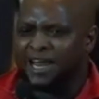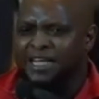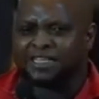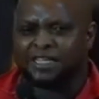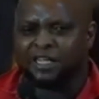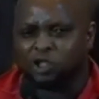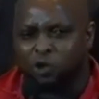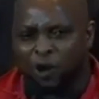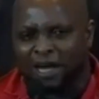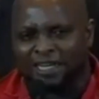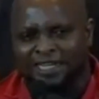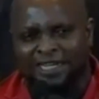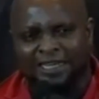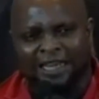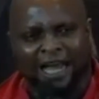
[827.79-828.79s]
to be in a
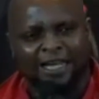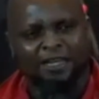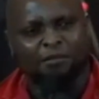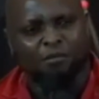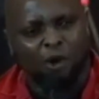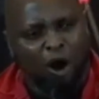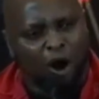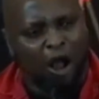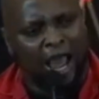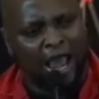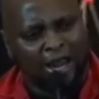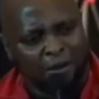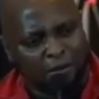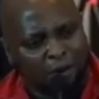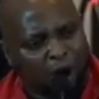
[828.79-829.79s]
situation that
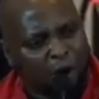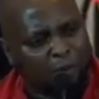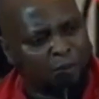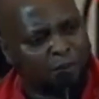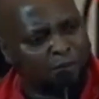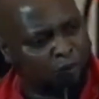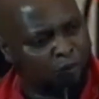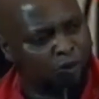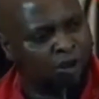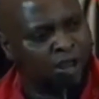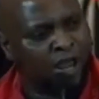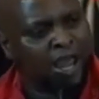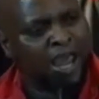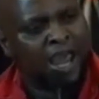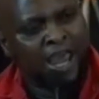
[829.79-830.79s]
more and more
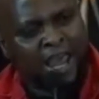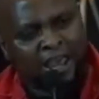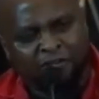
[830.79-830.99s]
people,